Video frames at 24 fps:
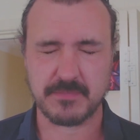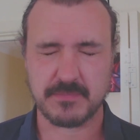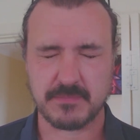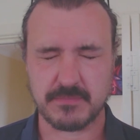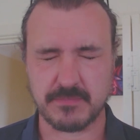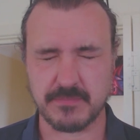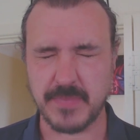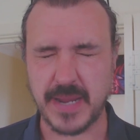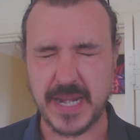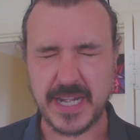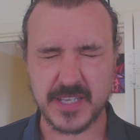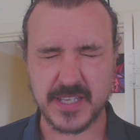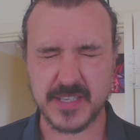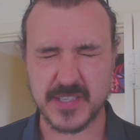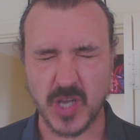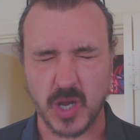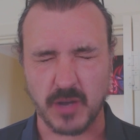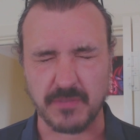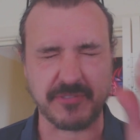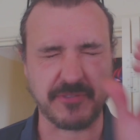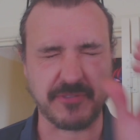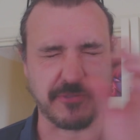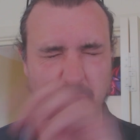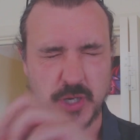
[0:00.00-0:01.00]
meters
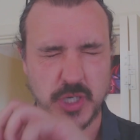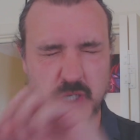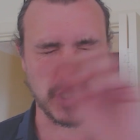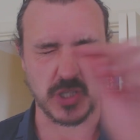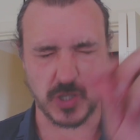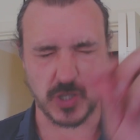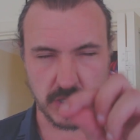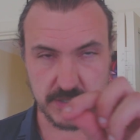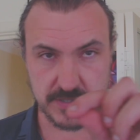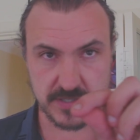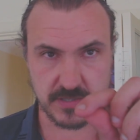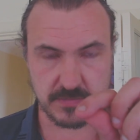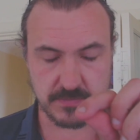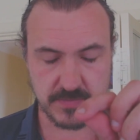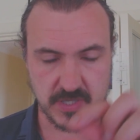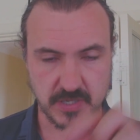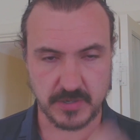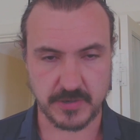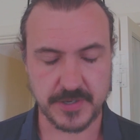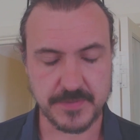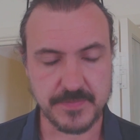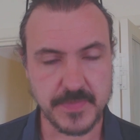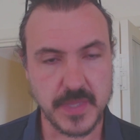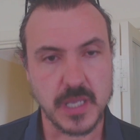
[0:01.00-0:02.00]
of friction loss,
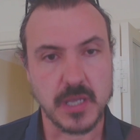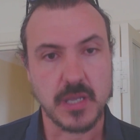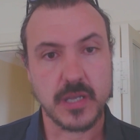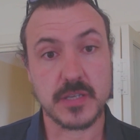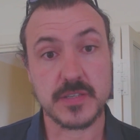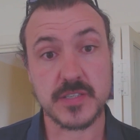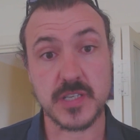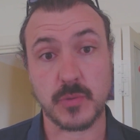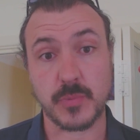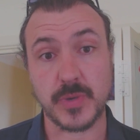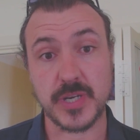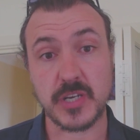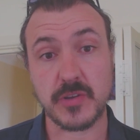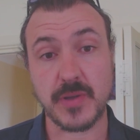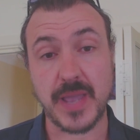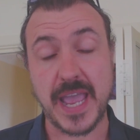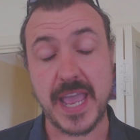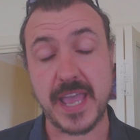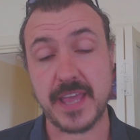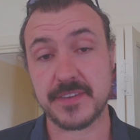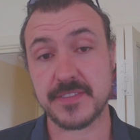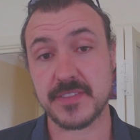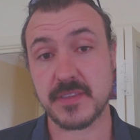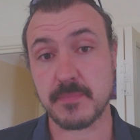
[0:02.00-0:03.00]
sorry. So when you
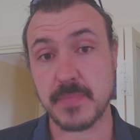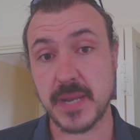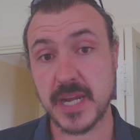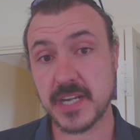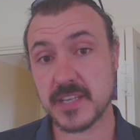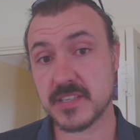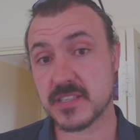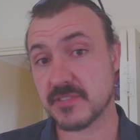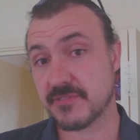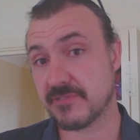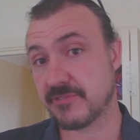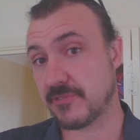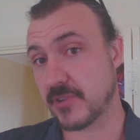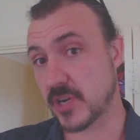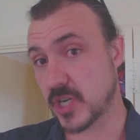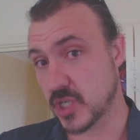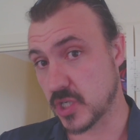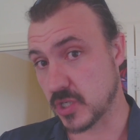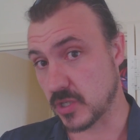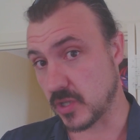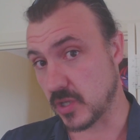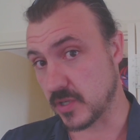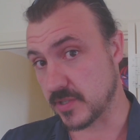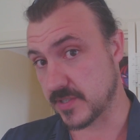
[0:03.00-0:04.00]
add the meters of
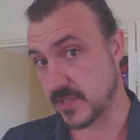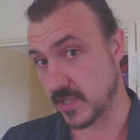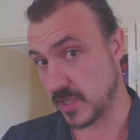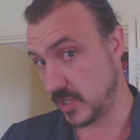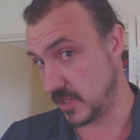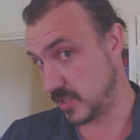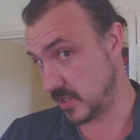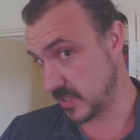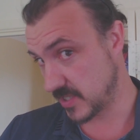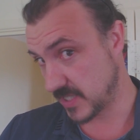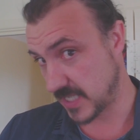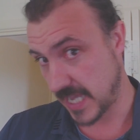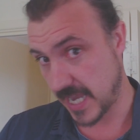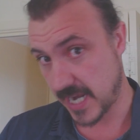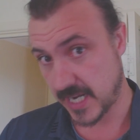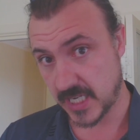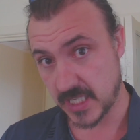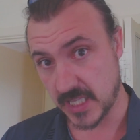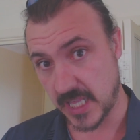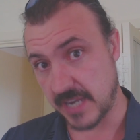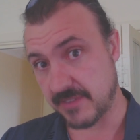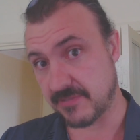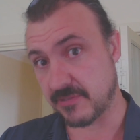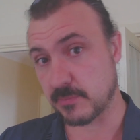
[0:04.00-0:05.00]
friction loss that you just
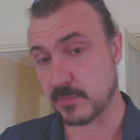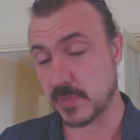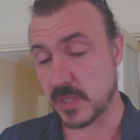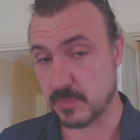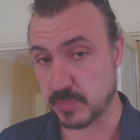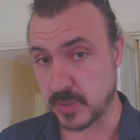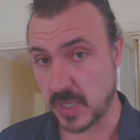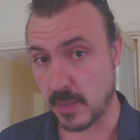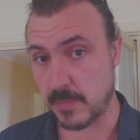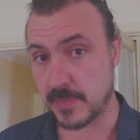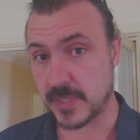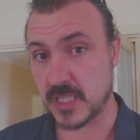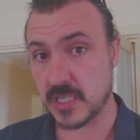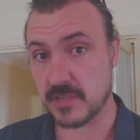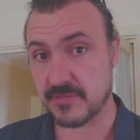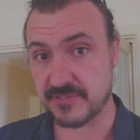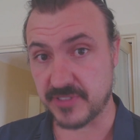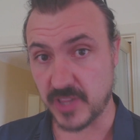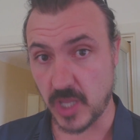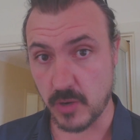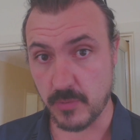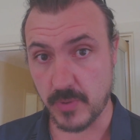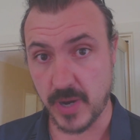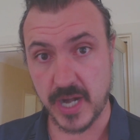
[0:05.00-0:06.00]
calculate from your plumbing, your
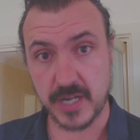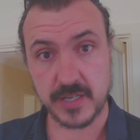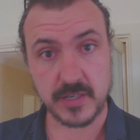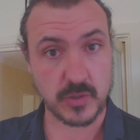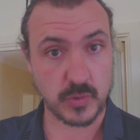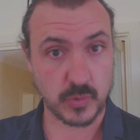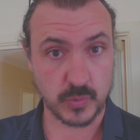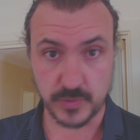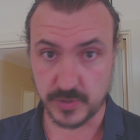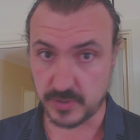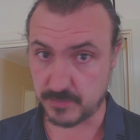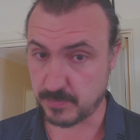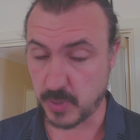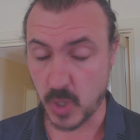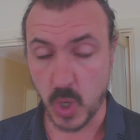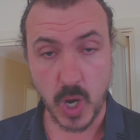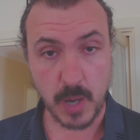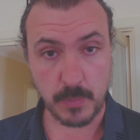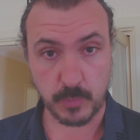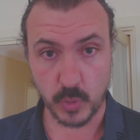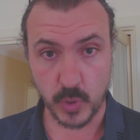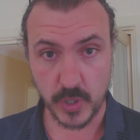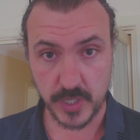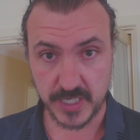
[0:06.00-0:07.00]
flow rate, and all the
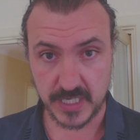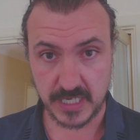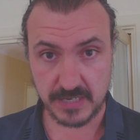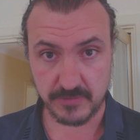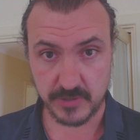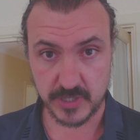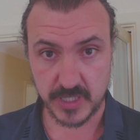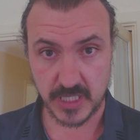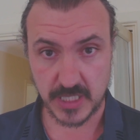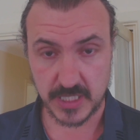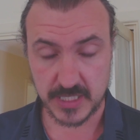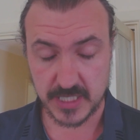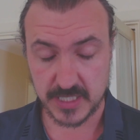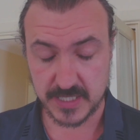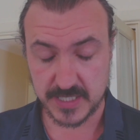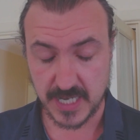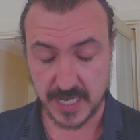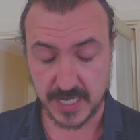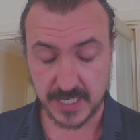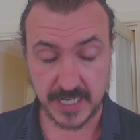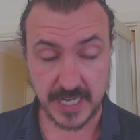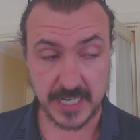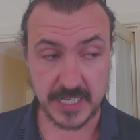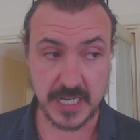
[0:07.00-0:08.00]
pipe work and everything in your
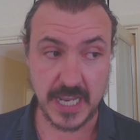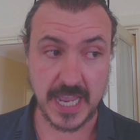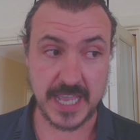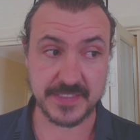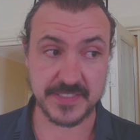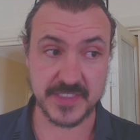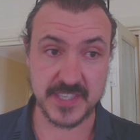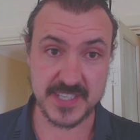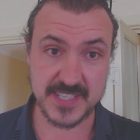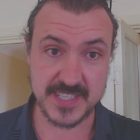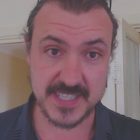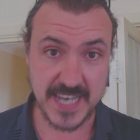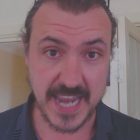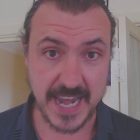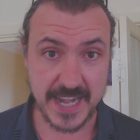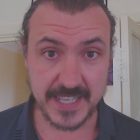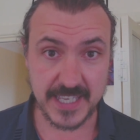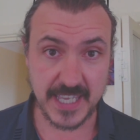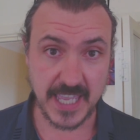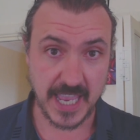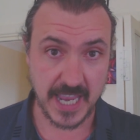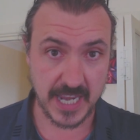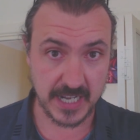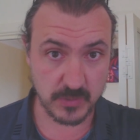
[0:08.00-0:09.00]
tank, and you add the static
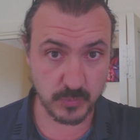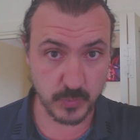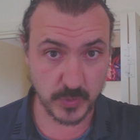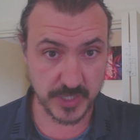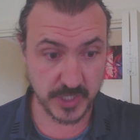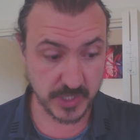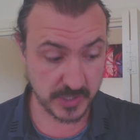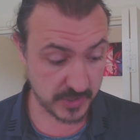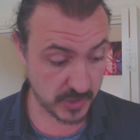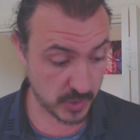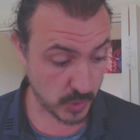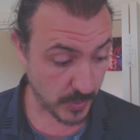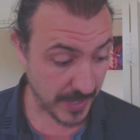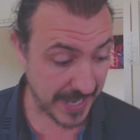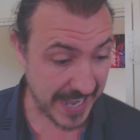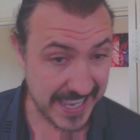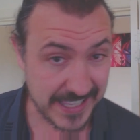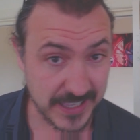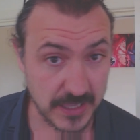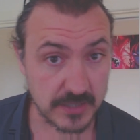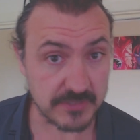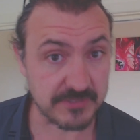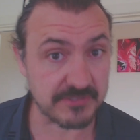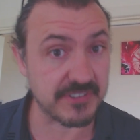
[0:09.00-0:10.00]
head, which is your
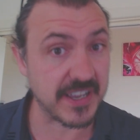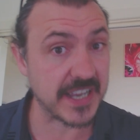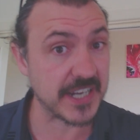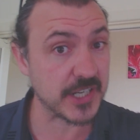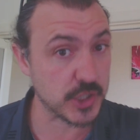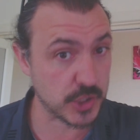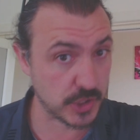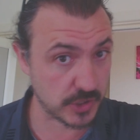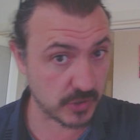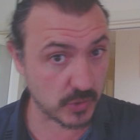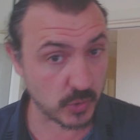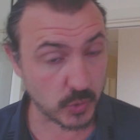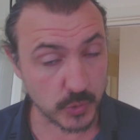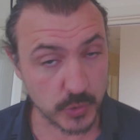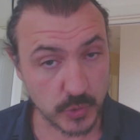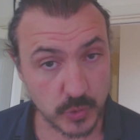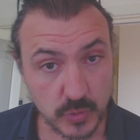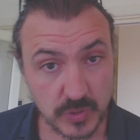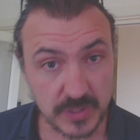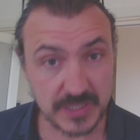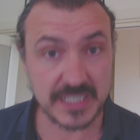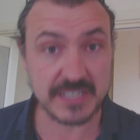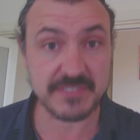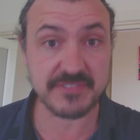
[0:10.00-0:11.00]
elevation or your
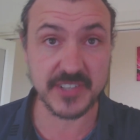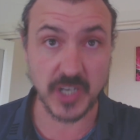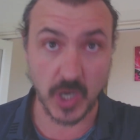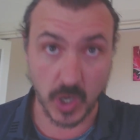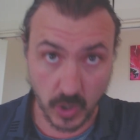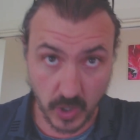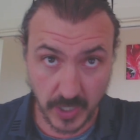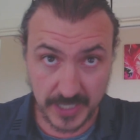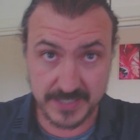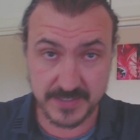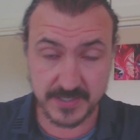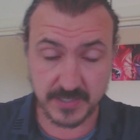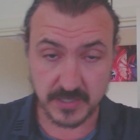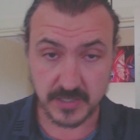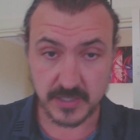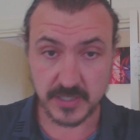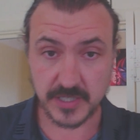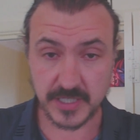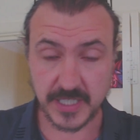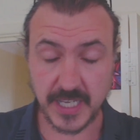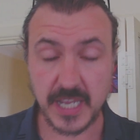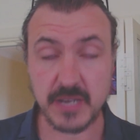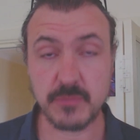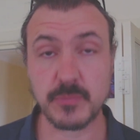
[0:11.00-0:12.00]
lift height,
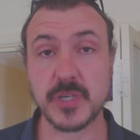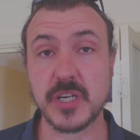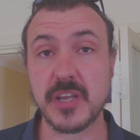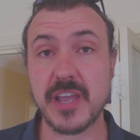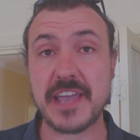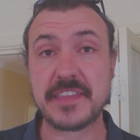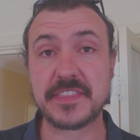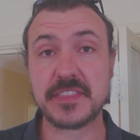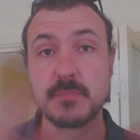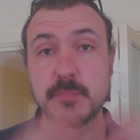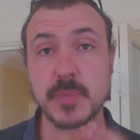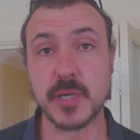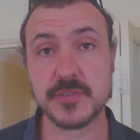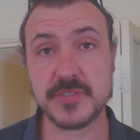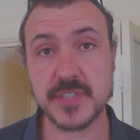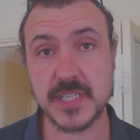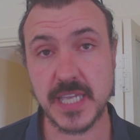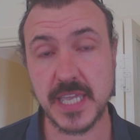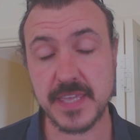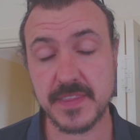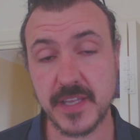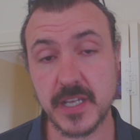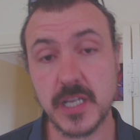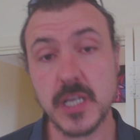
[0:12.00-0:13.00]
okay? When you add them both
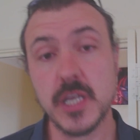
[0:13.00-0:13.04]
together,